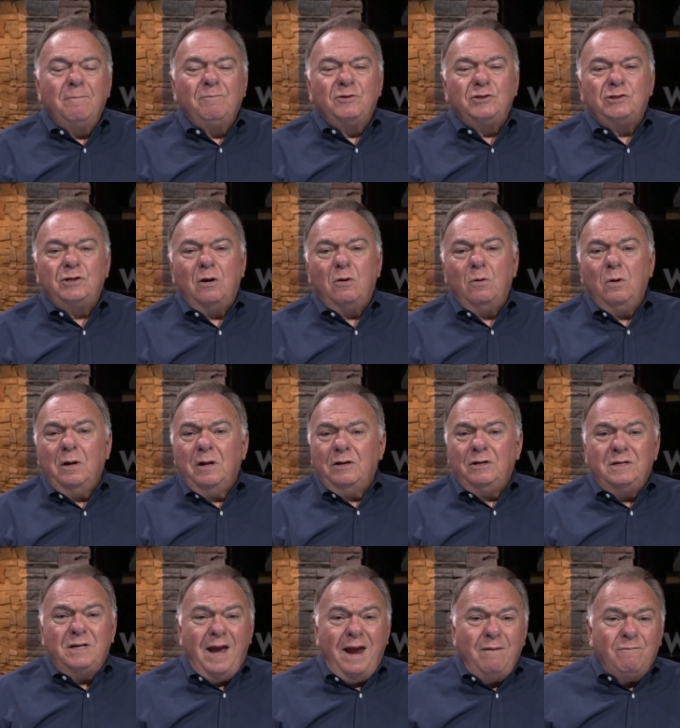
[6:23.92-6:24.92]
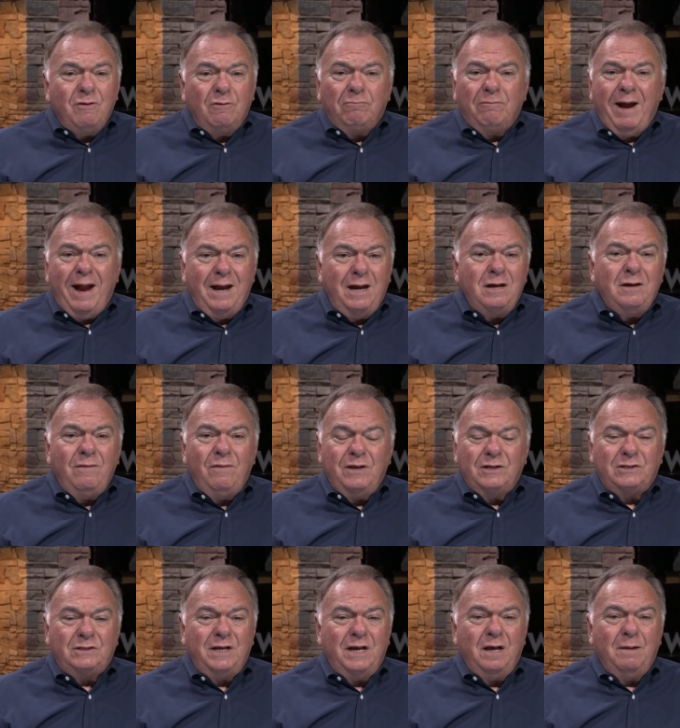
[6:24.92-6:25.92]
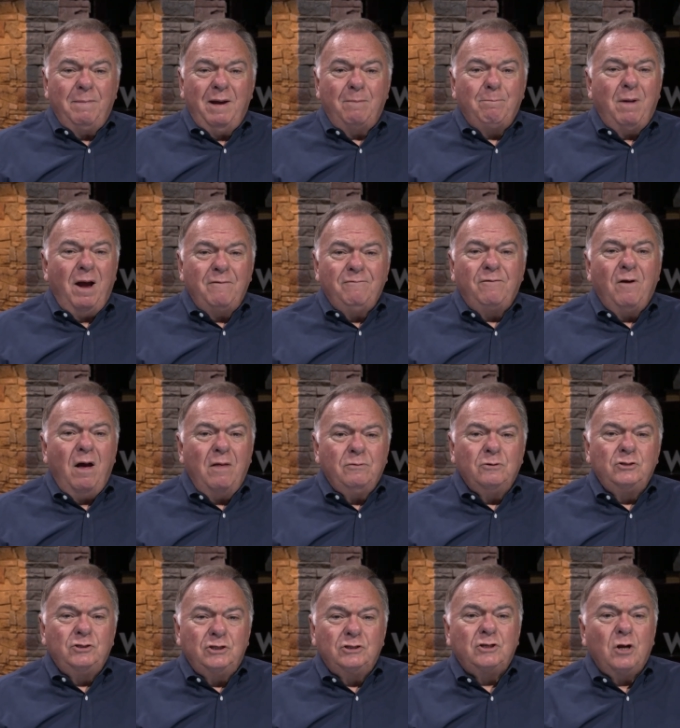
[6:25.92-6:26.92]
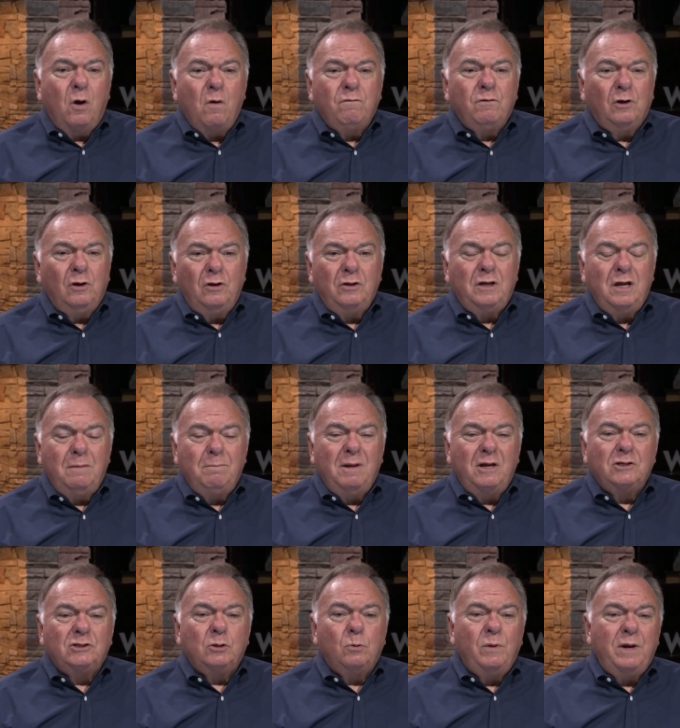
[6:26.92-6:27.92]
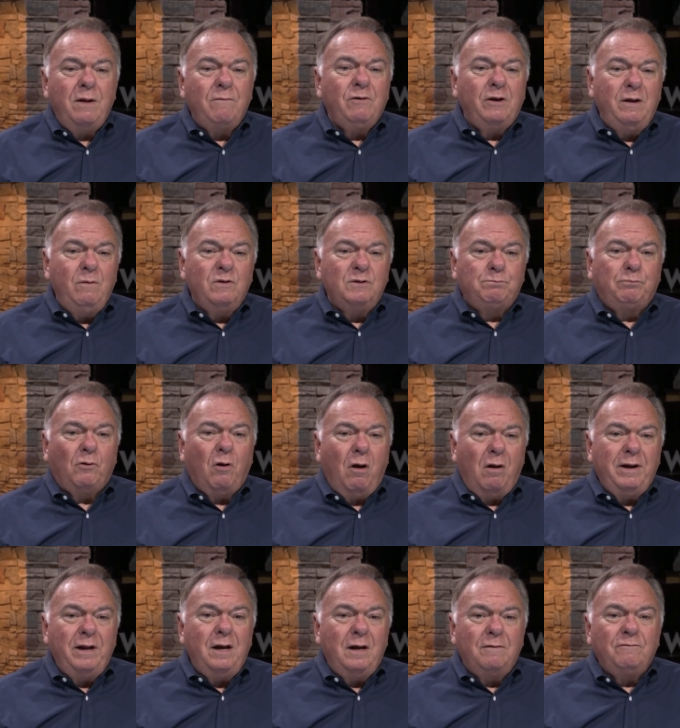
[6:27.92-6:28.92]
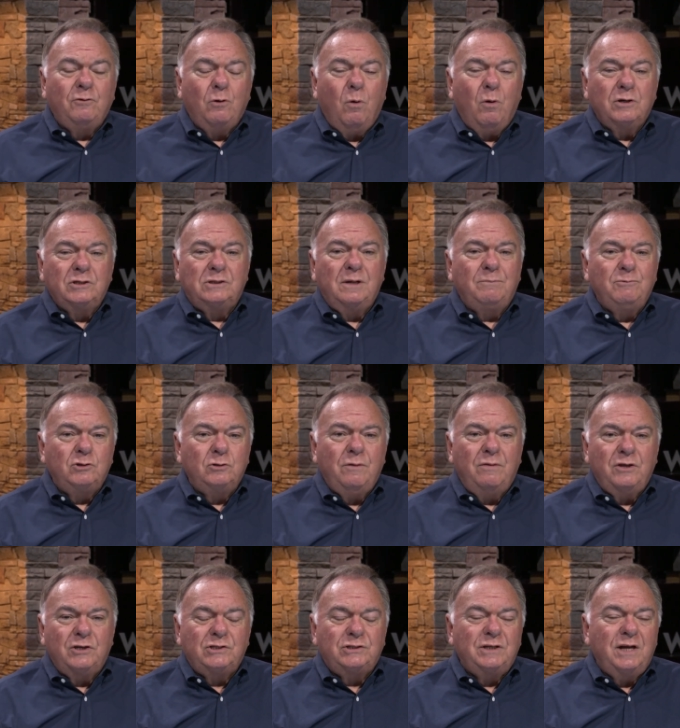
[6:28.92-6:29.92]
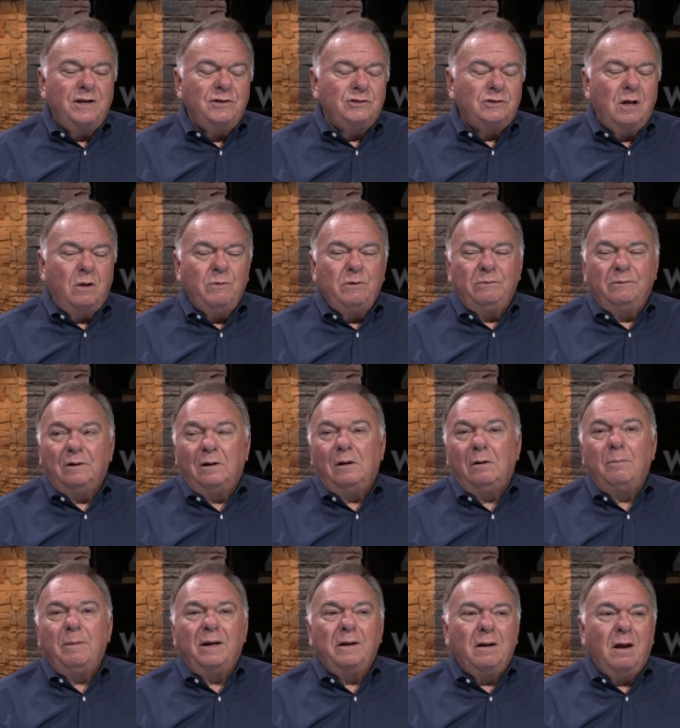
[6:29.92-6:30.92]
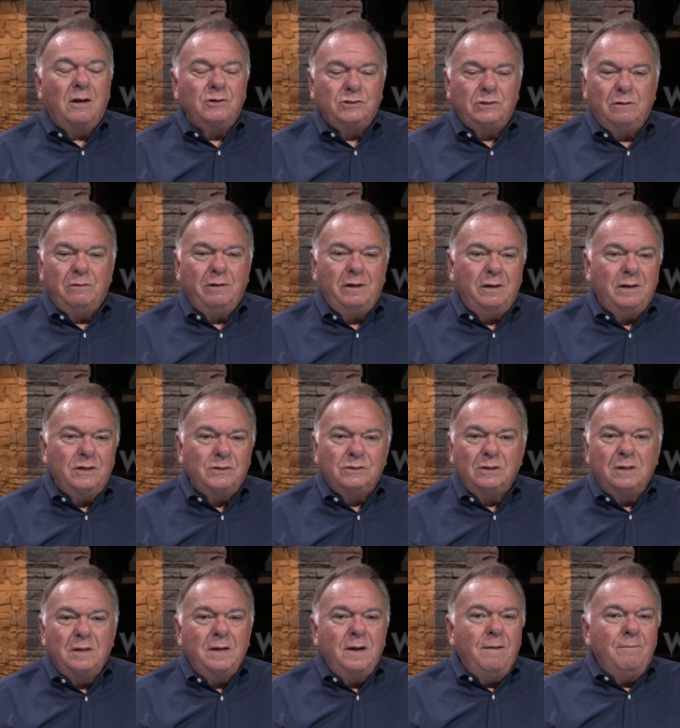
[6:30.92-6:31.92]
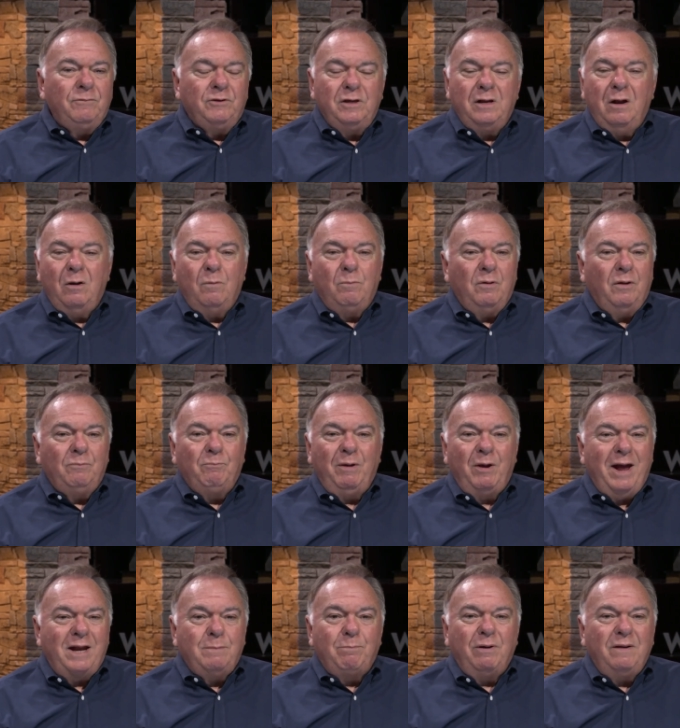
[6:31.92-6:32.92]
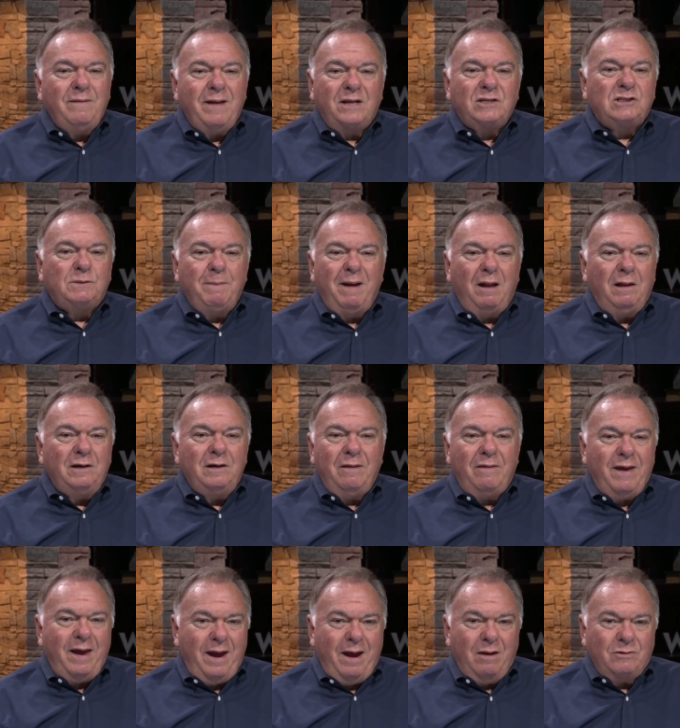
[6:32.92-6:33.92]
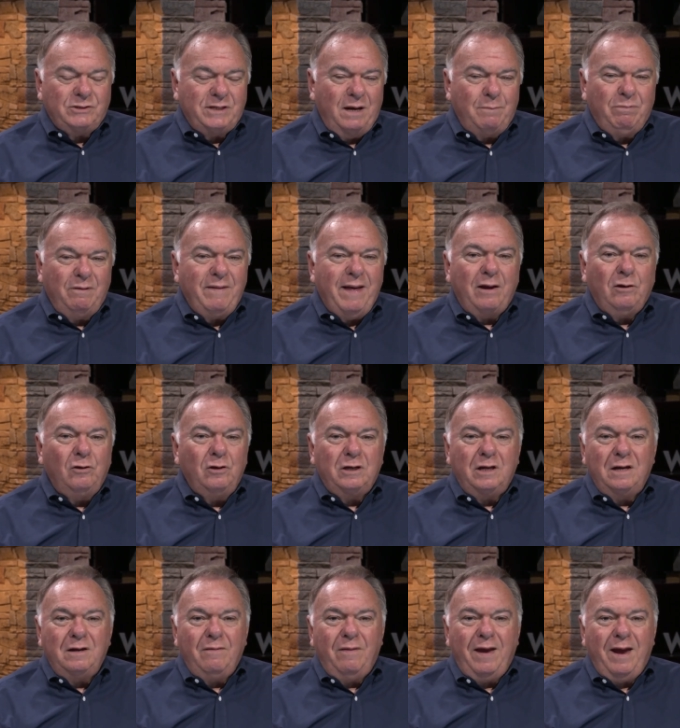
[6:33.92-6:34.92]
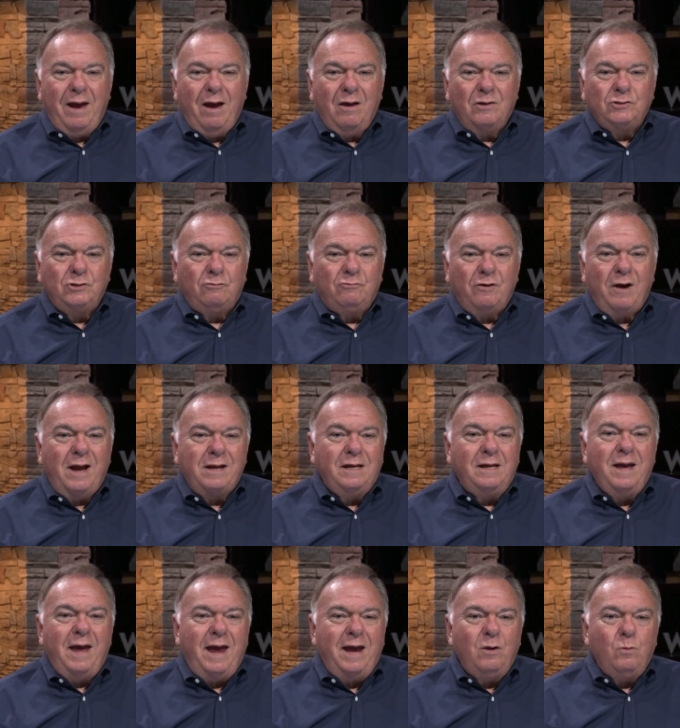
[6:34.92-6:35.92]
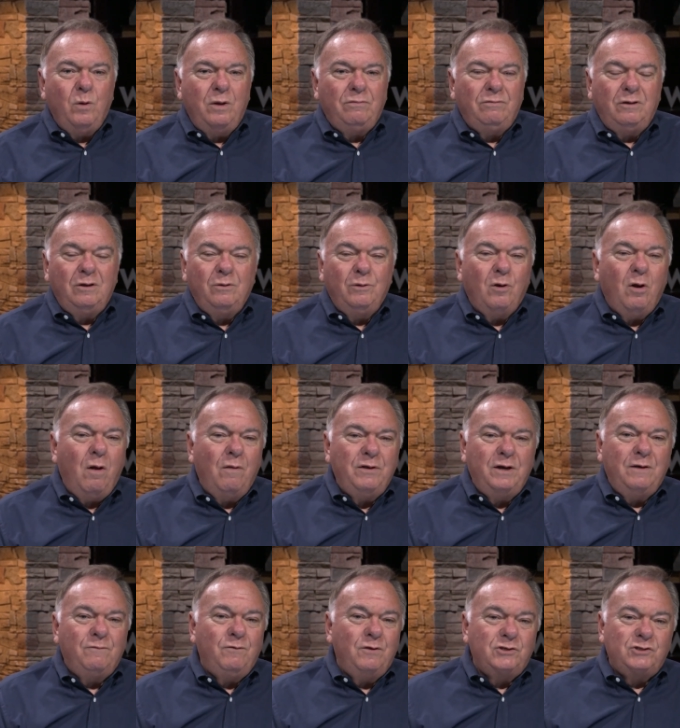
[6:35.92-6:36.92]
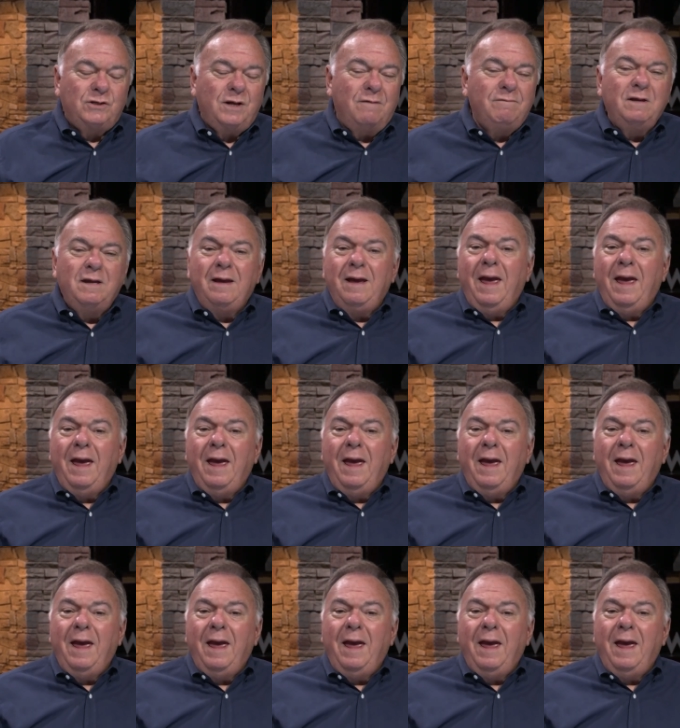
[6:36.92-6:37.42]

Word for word: So David ran into this thing about my father's just overlooking me. So whenever he was brought in, of course, I'm sure the son saw him. Oh my gosh, here he is. You know, we had to bring that smell into the house, had to bring that look into the house. You're dragging hay with you and all the different stuff.